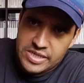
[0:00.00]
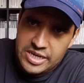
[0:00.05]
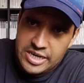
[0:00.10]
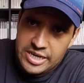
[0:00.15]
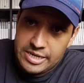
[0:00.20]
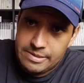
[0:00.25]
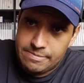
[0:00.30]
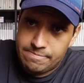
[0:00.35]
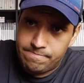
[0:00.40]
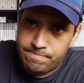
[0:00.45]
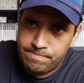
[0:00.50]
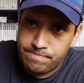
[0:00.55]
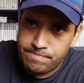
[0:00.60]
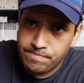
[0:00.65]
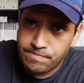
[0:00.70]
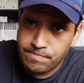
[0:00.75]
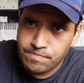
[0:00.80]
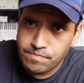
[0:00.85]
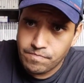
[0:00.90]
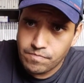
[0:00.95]
I
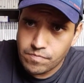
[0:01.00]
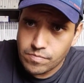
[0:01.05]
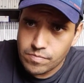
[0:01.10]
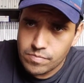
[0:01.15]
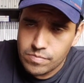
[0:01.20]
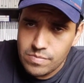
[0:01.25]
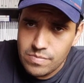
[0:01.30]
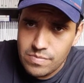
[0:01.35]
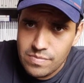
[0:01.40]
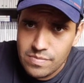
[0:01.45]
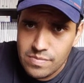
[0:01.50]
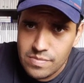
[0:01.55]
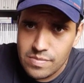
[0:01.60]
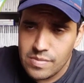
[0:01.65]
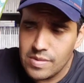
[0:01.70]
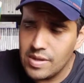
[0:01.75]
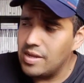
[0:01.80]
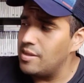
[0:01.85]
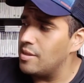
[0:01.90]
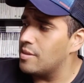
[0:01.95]

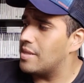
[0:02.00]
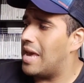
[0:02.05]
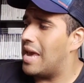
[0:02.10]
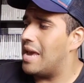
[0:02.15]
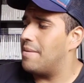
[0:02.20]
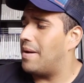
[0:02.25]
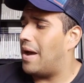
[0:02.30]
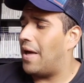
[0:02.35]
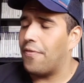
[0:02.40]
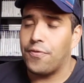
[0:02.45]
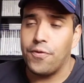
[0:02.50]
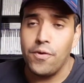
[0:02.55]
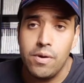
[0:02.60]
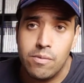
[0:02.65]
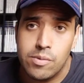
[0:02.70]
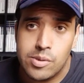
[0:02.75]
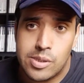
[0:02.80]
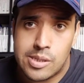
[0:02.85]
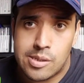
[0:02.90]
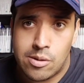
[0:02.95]
thought
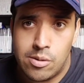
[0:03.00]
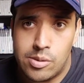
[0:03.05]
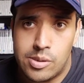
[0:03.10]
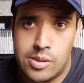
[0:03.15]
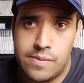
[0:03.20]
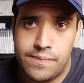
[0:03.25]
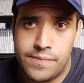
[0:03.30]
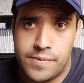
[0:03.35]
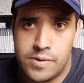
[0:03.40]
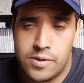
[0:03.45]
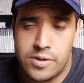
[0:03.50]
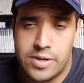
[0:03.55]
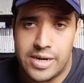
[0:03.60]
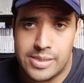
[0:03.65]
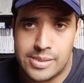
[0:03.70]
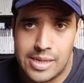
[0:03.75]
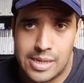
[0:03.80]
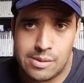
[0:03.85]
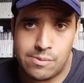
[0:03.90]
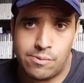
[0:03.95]
it was exclusive to the
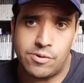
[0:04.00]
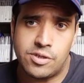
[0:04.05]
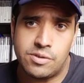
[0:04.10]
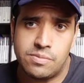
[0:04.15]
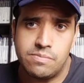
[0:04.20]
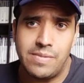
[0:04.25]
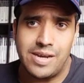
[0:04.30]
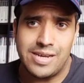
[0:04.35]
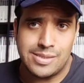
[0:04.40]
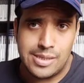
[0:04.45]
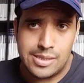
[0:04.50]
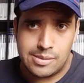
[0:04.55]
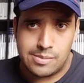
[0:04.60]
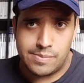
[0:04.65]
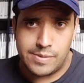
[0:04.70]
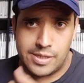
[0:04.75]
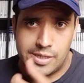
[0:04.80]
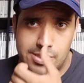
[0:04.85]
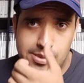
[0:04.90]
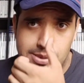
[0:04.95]
United States, which makes sense
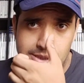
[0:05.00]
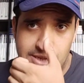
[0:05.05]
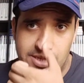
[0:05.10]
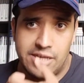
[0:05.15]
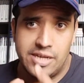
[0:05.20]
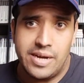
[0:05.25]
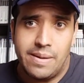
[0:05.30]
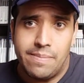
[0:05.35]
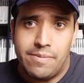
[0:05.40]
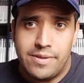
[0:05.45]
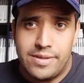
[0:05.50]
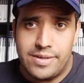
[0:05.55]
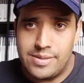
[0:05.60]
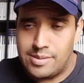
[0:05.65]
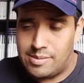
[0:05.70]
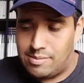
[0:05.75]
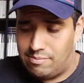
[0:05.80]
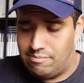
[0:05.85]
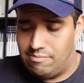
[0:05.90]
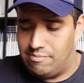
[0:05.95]
because
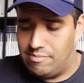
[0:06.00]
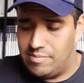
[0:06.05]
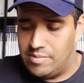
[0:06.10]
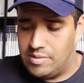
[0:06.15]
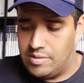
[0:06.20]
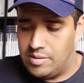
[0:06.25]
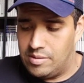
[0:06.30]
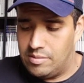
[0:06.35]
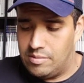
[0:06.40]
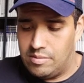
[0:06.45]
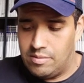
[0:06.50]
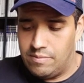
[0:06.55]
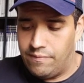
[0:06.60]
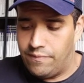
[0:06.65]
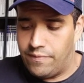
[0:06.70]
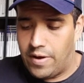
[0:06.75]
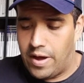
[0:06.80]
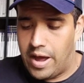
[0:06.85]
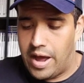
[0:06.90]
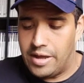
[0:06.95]
Indianapolis
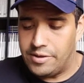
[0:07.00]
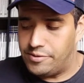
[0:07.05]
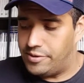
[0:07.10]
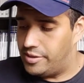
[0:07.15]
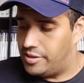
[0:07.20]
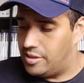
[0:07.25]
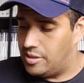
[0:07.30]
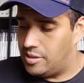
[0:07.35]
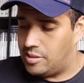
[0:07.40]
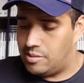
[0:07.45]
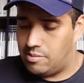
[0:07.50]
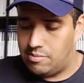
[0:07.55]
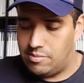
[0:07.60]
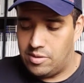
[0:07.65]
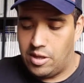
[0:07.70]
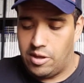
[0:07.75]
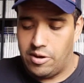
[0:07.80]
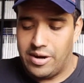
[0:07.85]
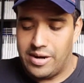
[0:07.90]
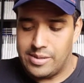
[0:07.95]
500 is
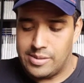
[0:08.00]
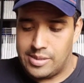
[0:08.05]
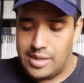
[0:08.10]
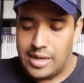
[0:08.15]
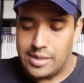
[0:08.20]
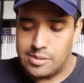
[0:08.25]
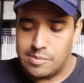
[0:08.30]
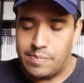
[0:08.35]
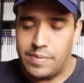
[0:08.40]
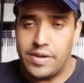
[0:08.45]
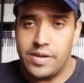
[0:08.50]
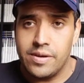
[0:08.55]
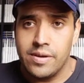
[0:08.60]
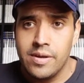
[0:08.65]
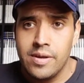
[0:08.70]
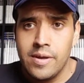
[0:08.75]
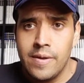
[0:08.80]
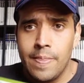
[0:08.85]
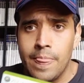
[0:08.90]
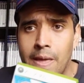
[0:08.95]
in the United States, but
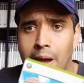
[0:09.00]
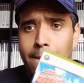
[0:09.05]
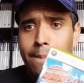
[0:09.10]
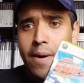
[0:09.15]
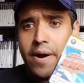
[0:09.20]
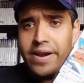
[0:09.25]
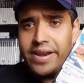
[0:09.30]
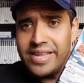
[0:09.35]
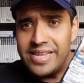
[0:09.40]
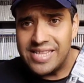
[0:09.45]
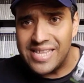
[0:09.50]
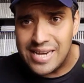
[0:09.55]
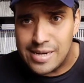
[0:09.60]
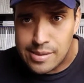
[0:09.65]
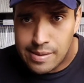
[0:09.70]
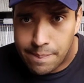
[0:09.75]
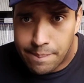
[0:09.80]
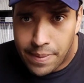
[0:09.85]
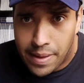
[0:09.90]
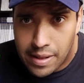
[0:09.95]
apparently there
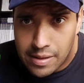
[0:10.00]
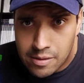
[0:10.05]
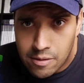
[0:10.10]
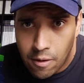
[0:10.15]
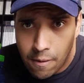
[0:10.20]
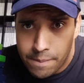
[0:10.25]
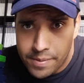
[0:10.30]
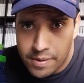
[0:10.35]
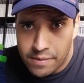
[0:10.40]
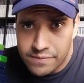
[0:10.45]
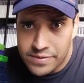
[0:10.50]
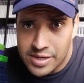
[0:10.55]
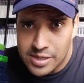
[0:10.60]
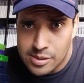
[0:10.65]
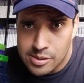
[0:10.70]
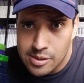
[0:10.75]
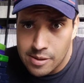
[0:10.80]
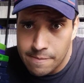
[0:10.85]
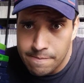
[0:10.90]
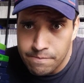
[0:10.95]
is a PAL copy of
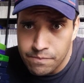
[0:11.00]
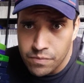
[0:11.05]
this.